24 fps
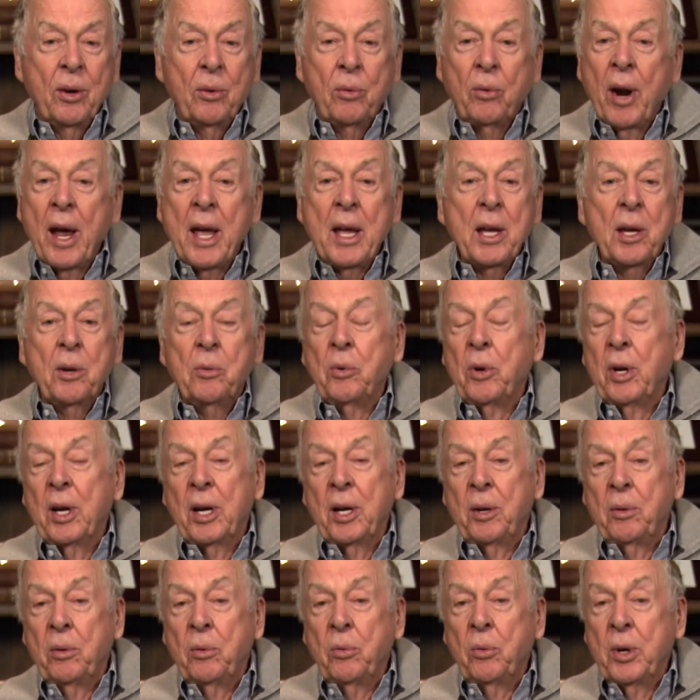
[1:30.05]
Reagan would
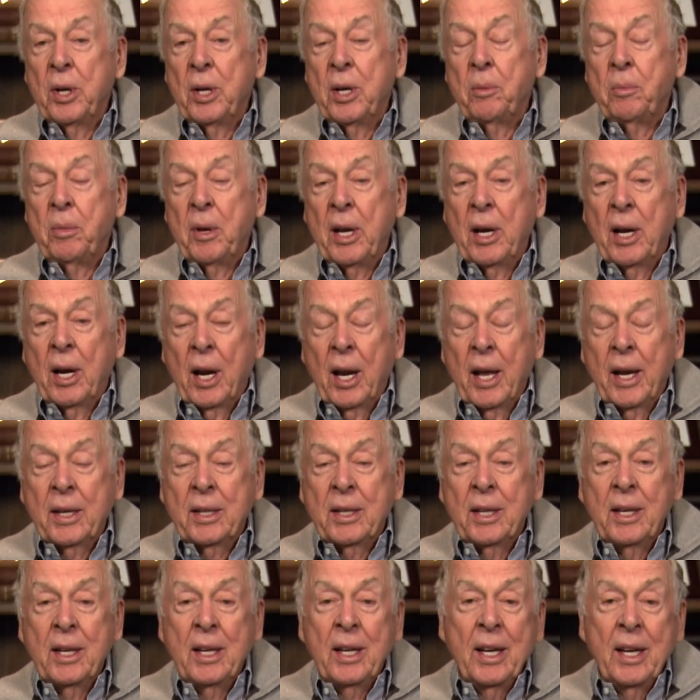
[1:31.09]
have, wouldn't have been
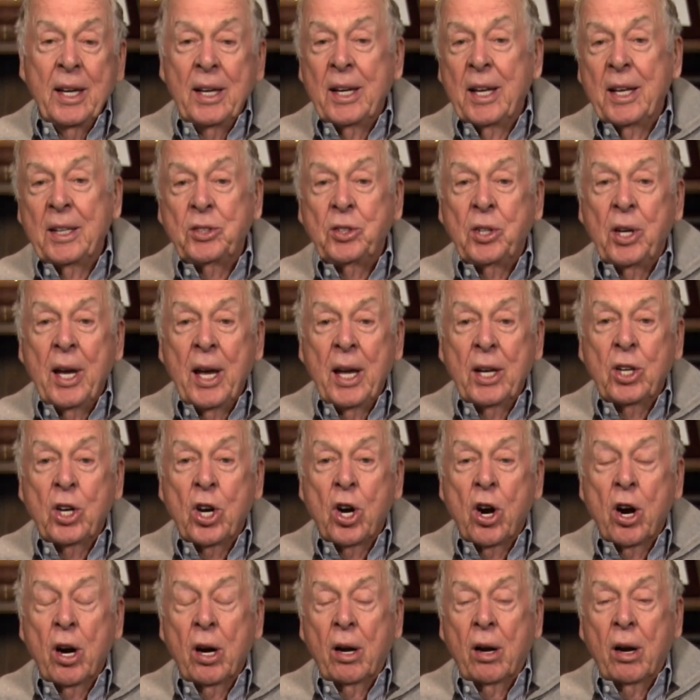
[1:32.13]
elected unless you had
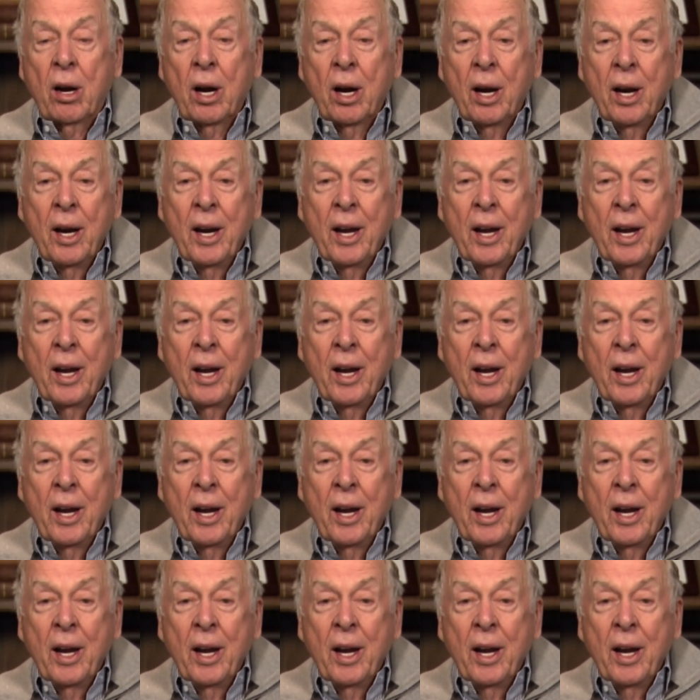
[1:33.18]
Carter.